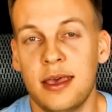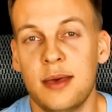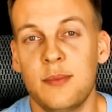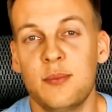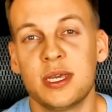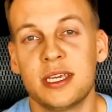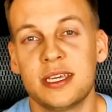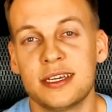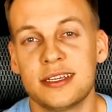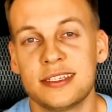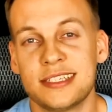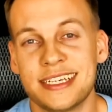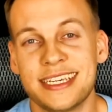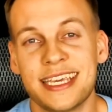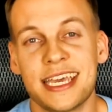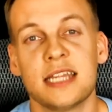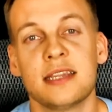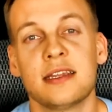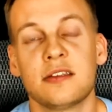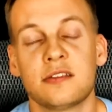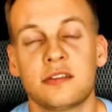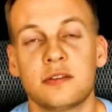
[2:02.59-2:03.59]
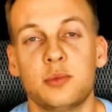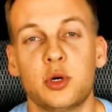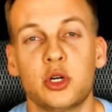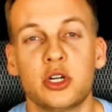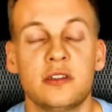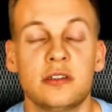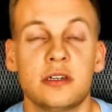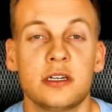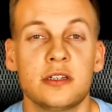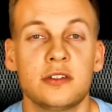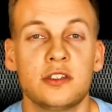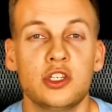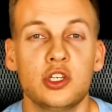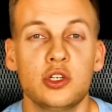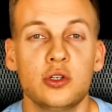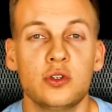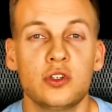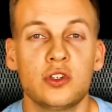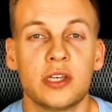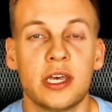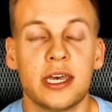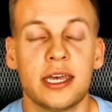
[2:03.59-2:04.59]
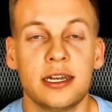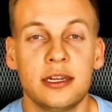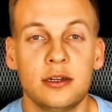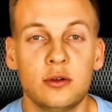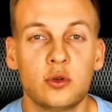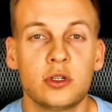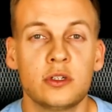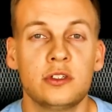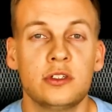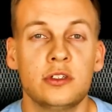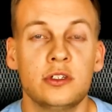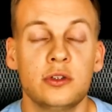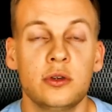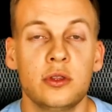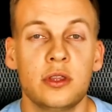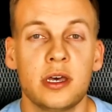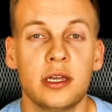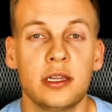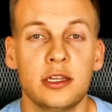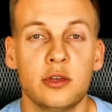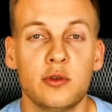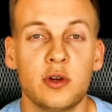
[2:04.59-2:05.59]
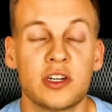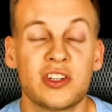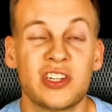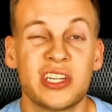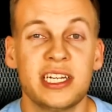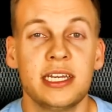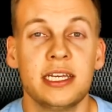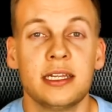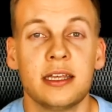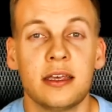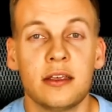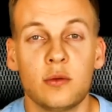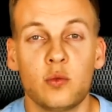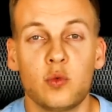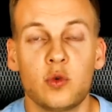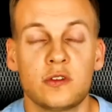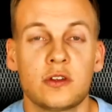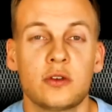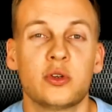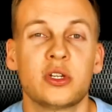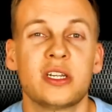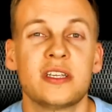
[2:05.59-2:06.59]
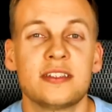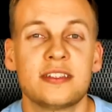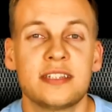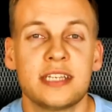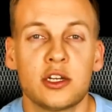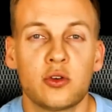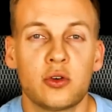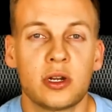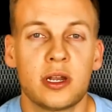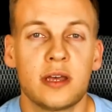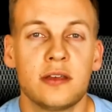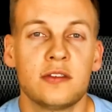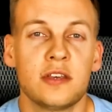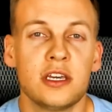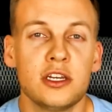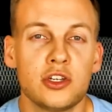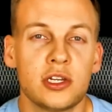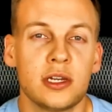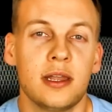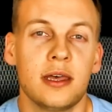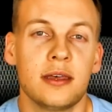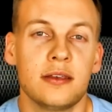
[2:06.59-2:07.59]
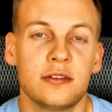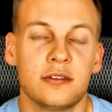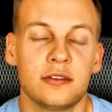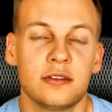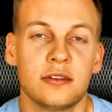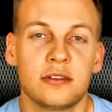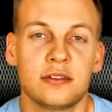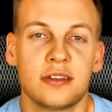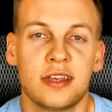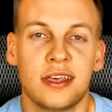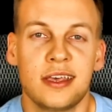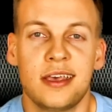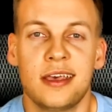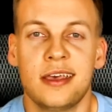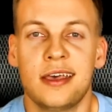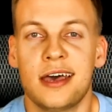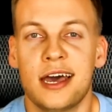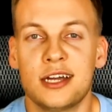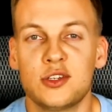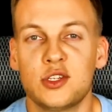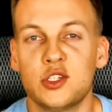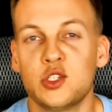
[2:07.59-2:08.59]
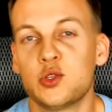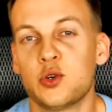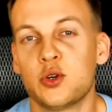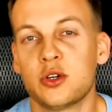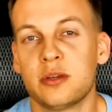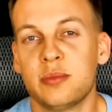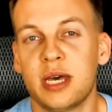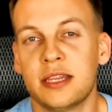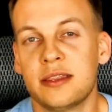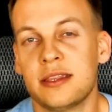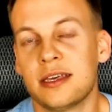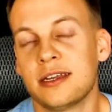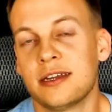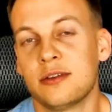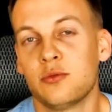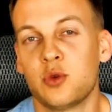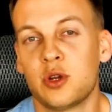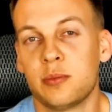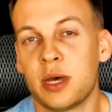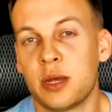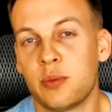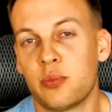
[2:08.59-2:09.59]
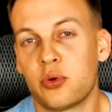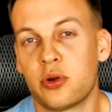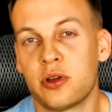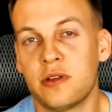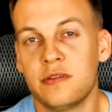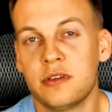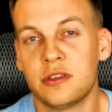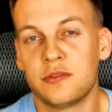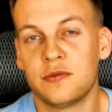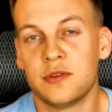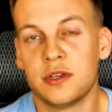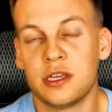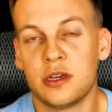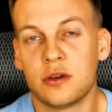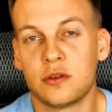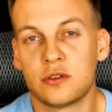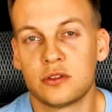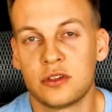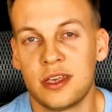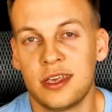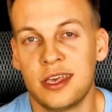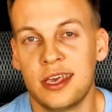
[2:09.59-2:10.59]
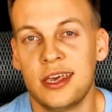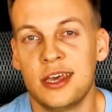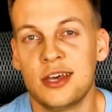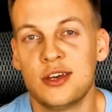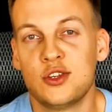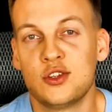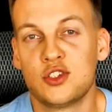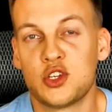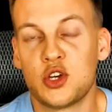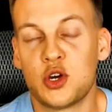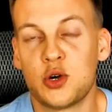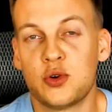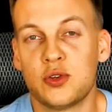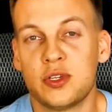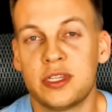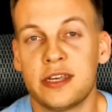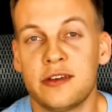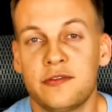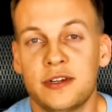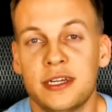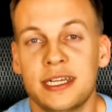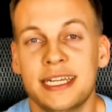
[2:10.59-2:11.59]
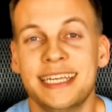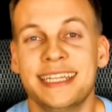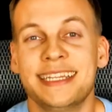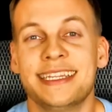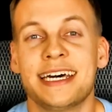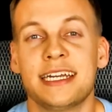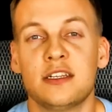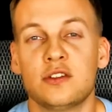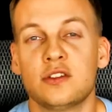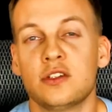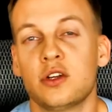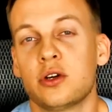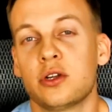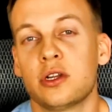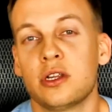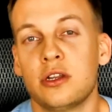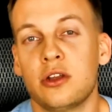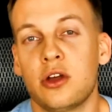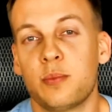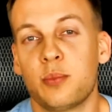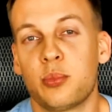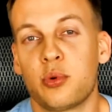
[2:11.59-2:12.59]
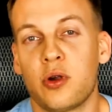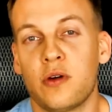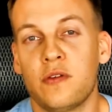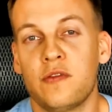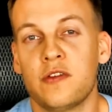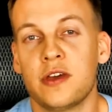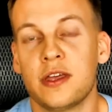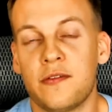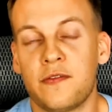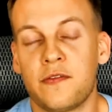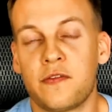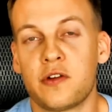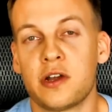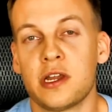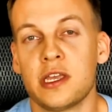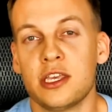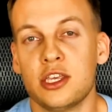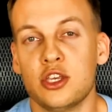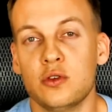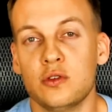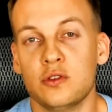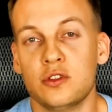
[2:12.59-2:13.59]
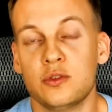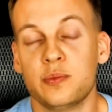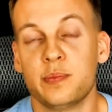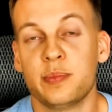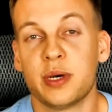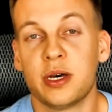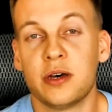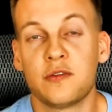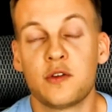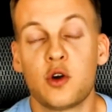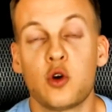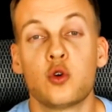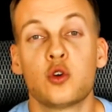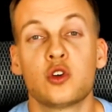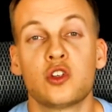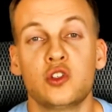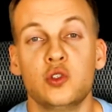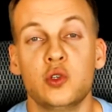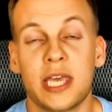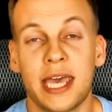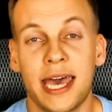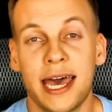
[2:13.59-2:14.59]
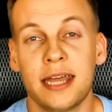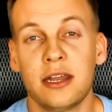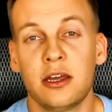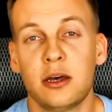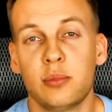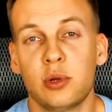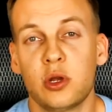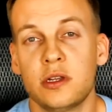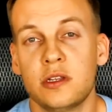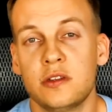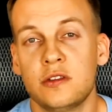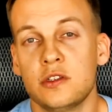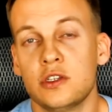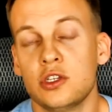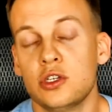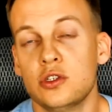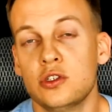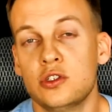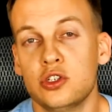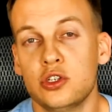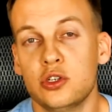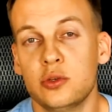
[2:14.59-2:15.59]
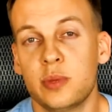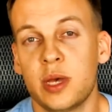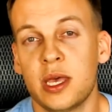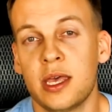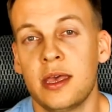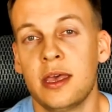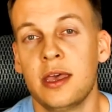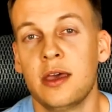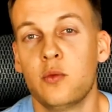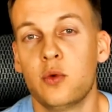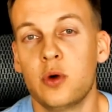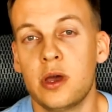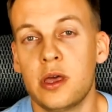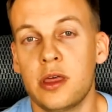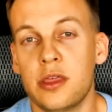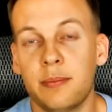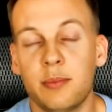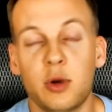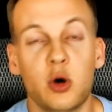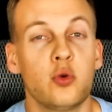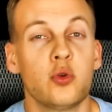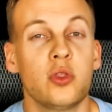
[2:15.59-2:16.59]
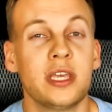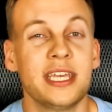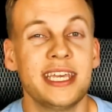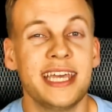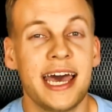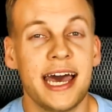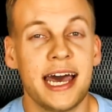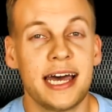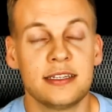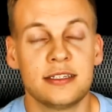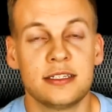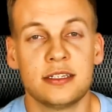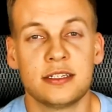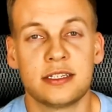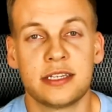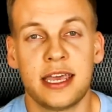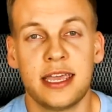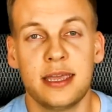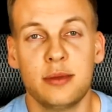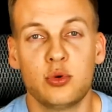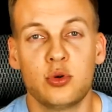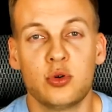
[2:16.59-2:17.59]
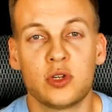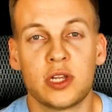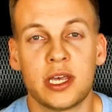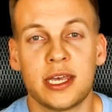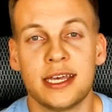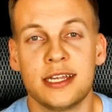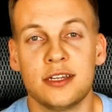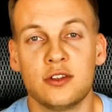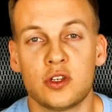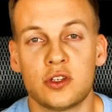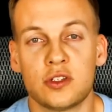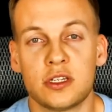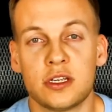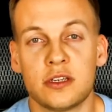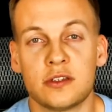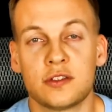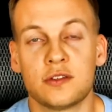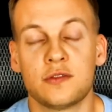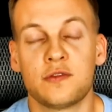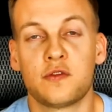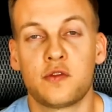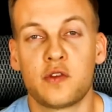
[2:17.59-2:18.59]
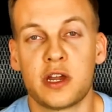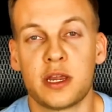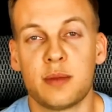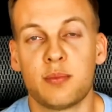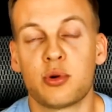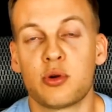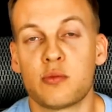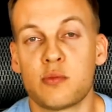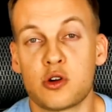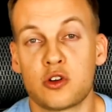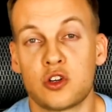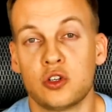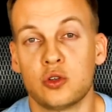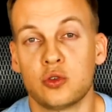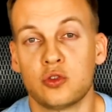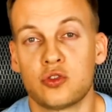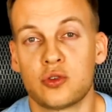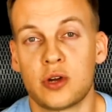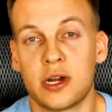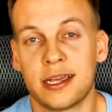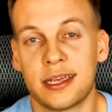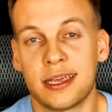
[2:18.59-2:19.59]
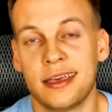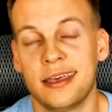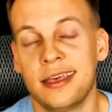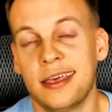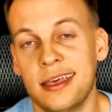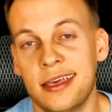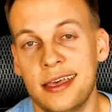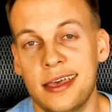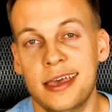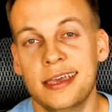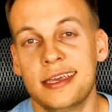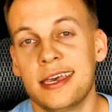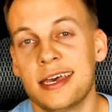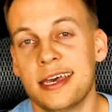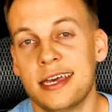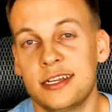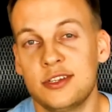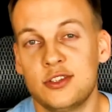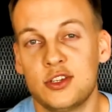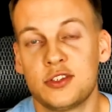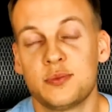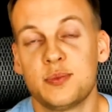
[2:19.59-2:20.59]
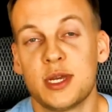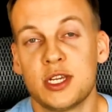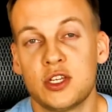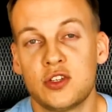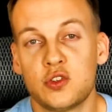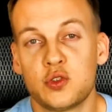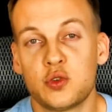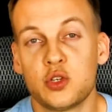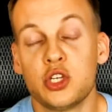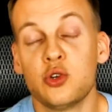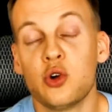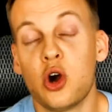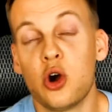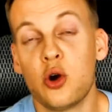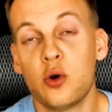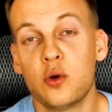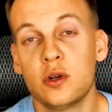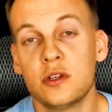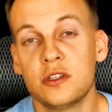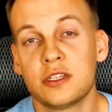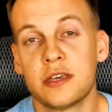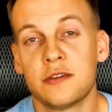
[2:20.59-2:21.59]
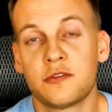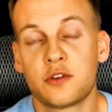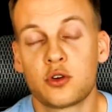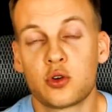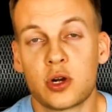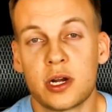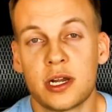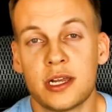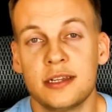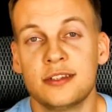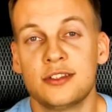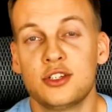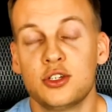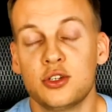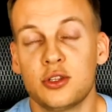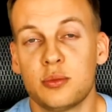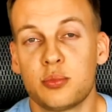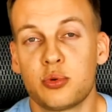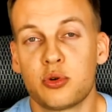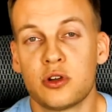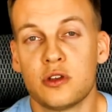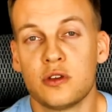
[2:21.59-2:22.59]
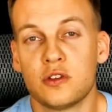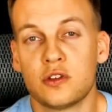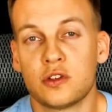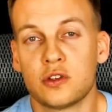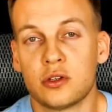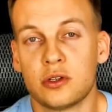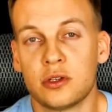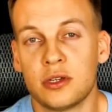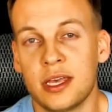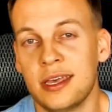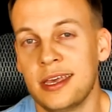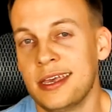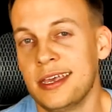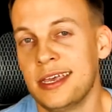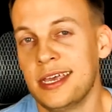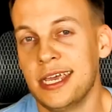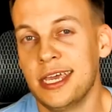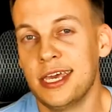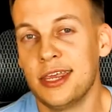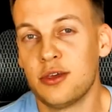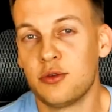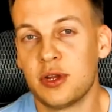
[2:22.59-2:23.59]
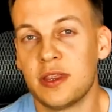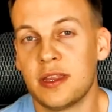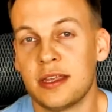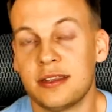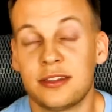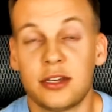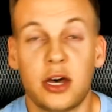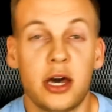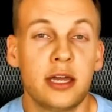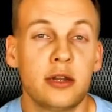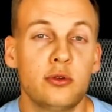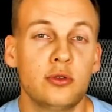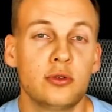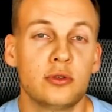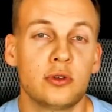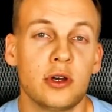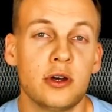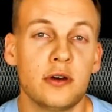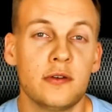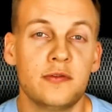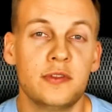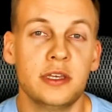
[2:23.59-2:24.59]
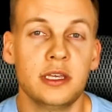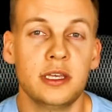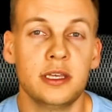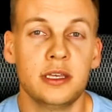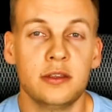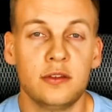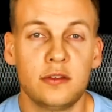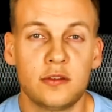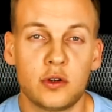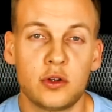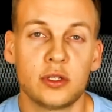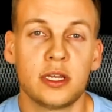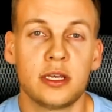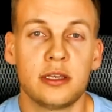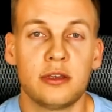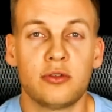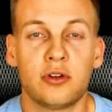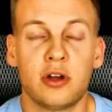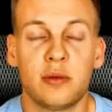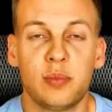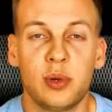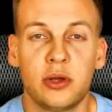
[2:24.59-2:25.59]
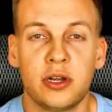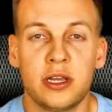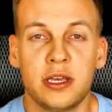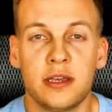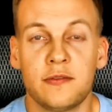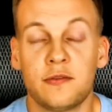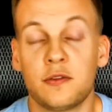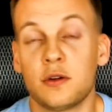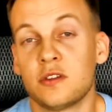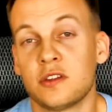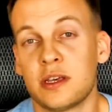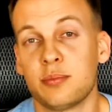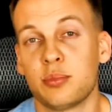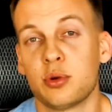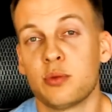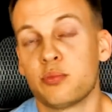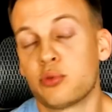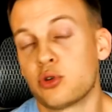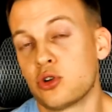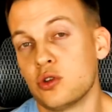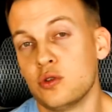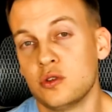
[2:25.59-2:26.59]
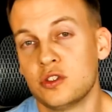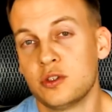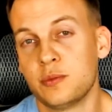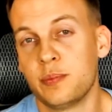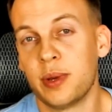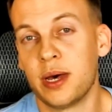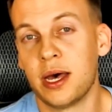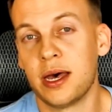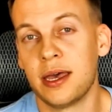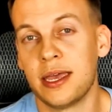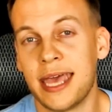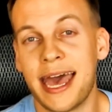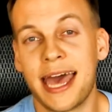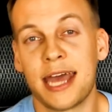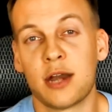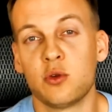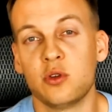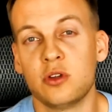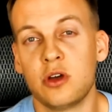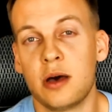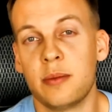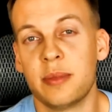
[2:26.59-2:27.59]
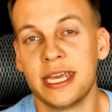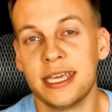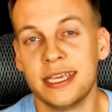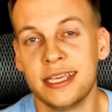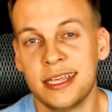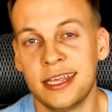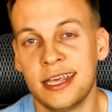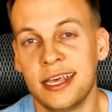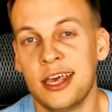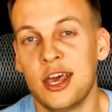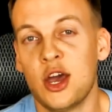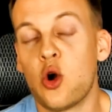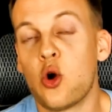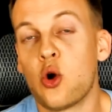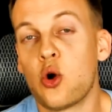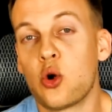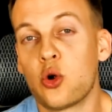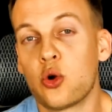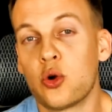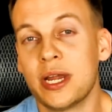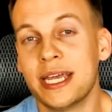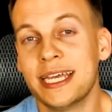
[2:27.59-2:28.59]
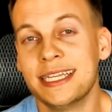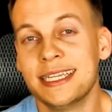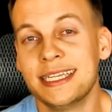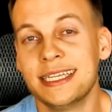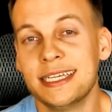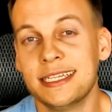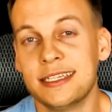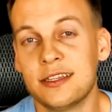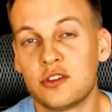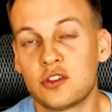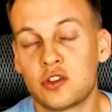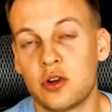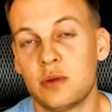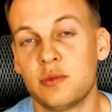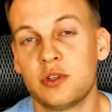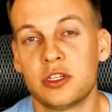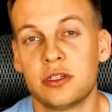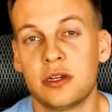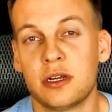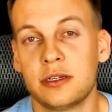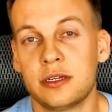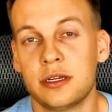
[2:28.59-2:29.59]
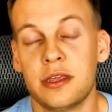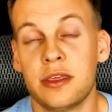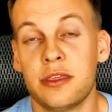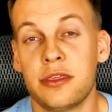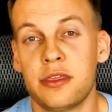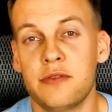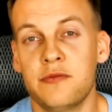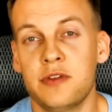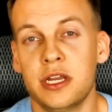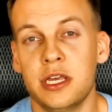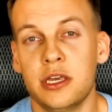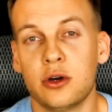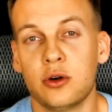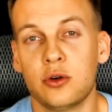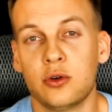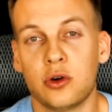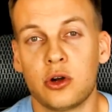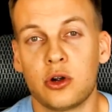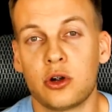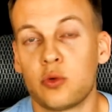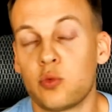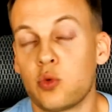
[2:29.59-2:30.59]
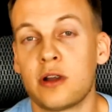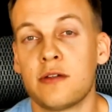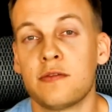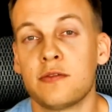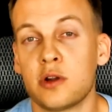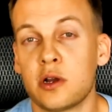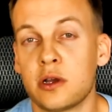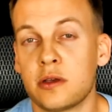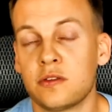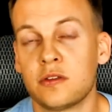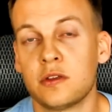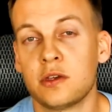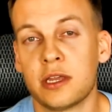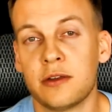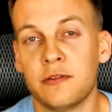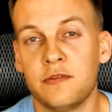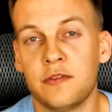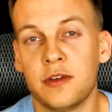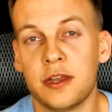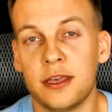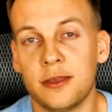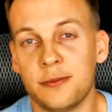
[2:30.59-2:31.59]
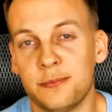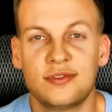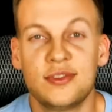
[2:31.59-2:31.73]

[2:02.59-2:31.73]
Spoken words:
Because again, that's a monetized use, and in order to do that, you actually need what's called a synchronization license. I actually talked about that in one of my previous videos. So definitely that is not a non-profit free use, but of course you can upload it to YouTube with all the ads disabled and just as a free promotional track. Again, just make sure you always give credit to the producer, either in the title of the song that you're uploading, for example, produced by Anno, Domini, or in the description underneath the video or wherever else you can fit it.